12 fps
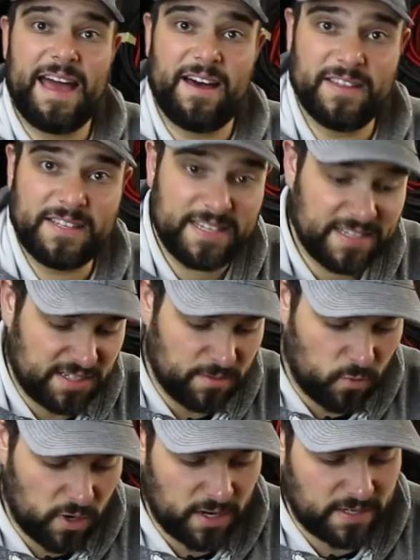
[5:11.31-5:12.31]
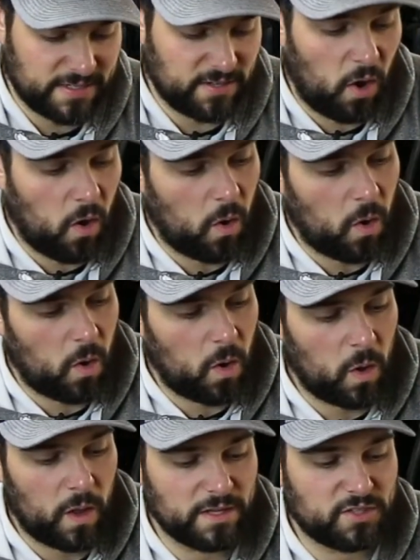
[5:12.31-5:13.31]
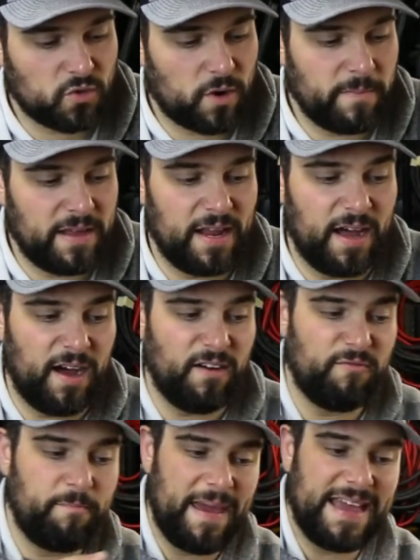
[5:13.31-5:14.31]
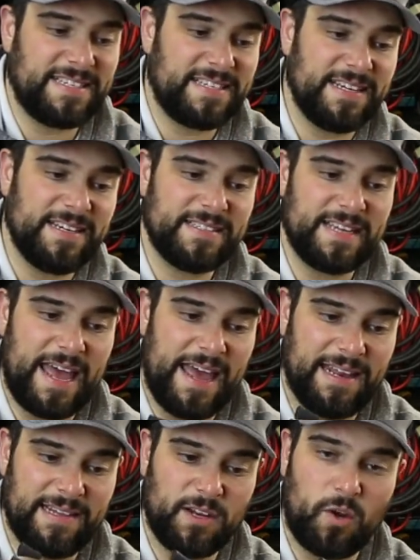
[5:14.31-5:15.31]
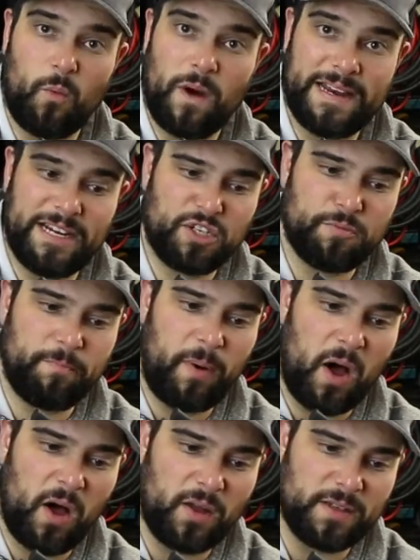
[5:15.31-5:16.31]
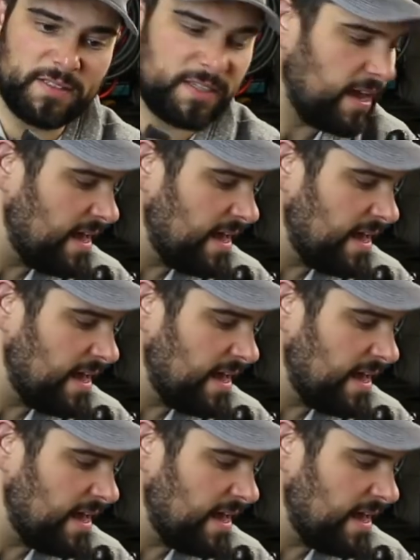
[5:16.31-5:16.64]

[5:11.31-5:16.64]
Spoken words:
how the system works is a whole assortment of bases and little 1-inch balls